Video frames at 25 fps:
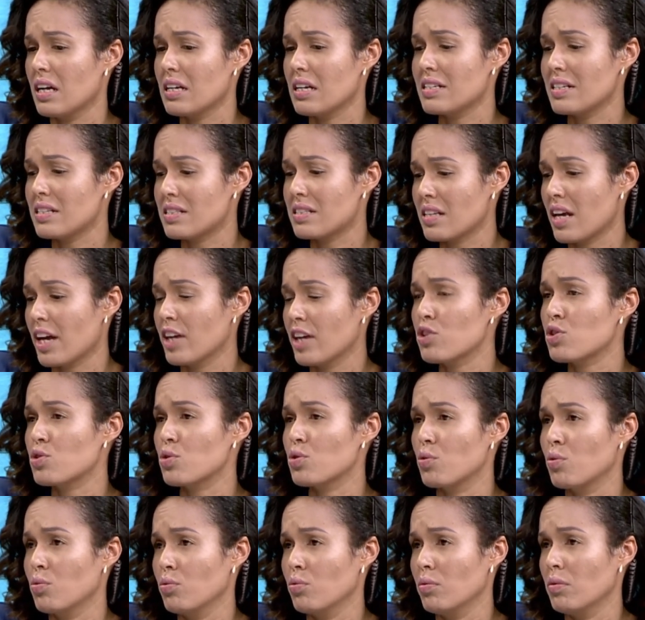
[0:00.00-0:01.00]
decide
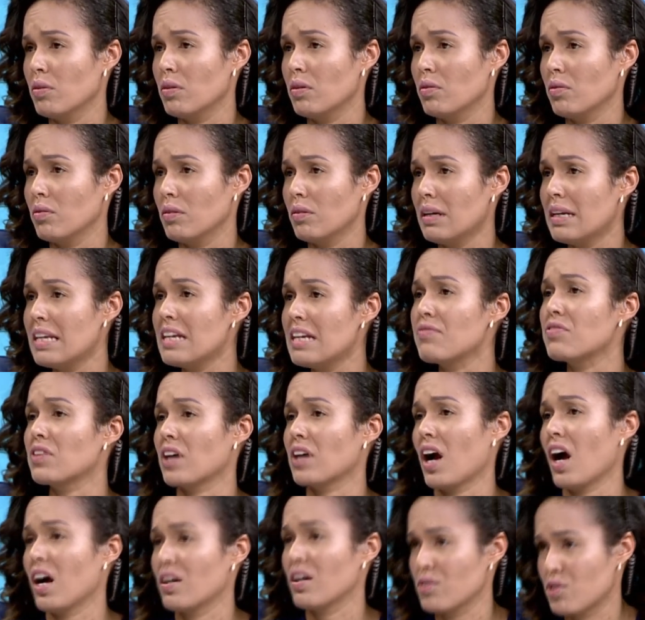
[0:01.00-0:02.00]
to leave the
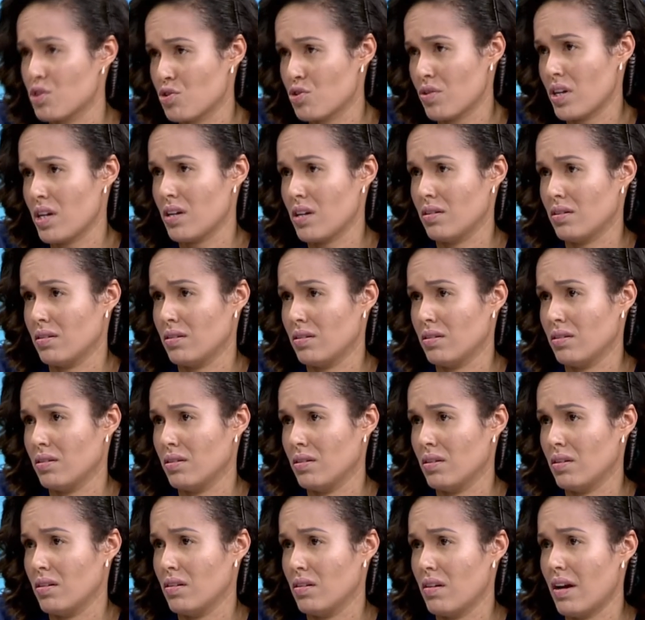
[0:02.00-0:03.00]
country
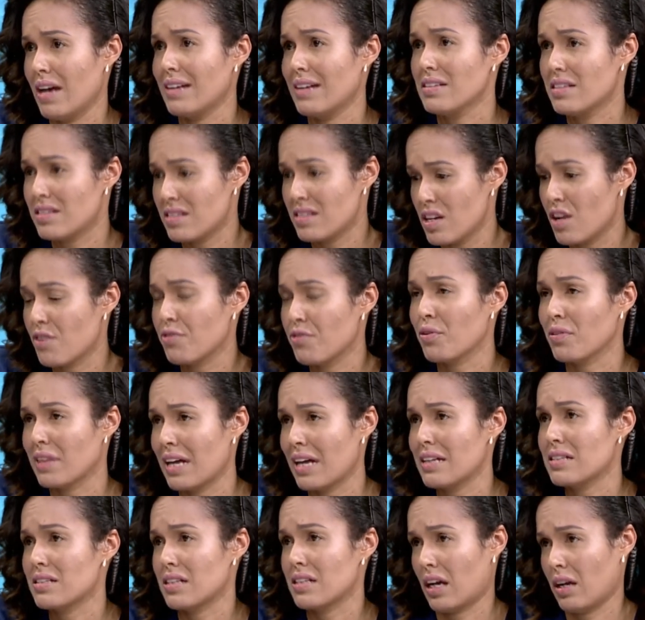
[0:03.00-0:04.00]
and seek for
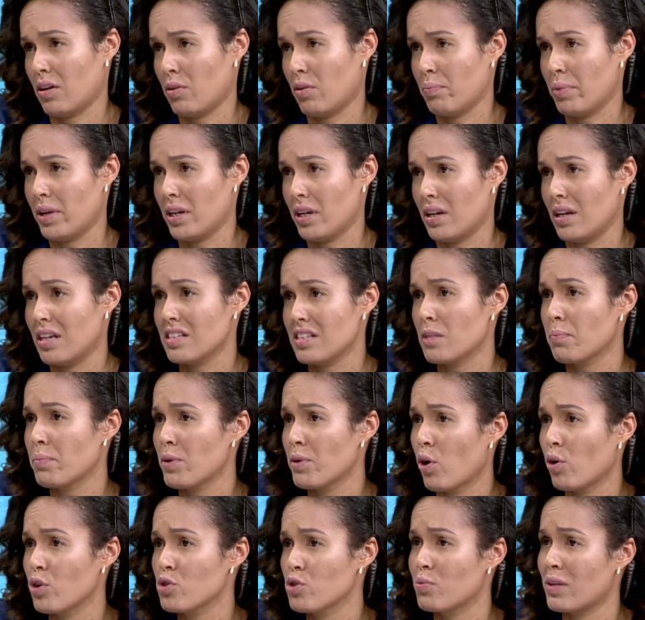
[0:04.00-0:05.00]
that second opinion? Is it
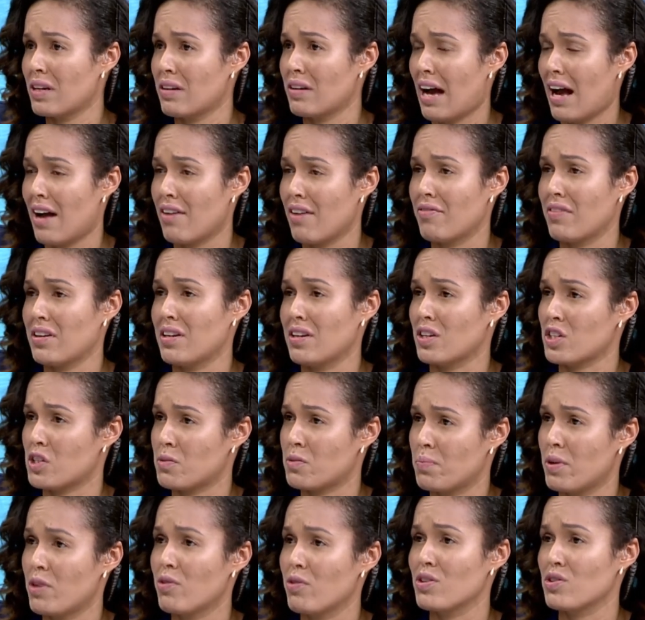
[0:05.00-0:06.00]
because we have
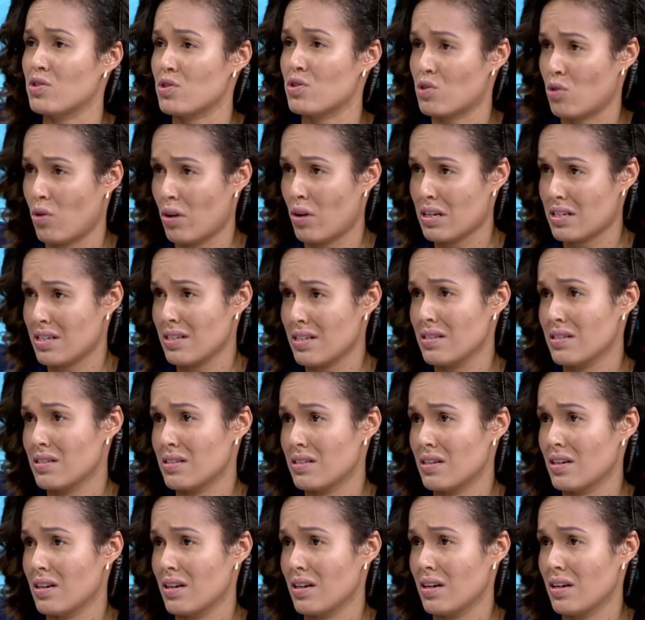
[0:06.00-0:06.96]
inexperienced doctors?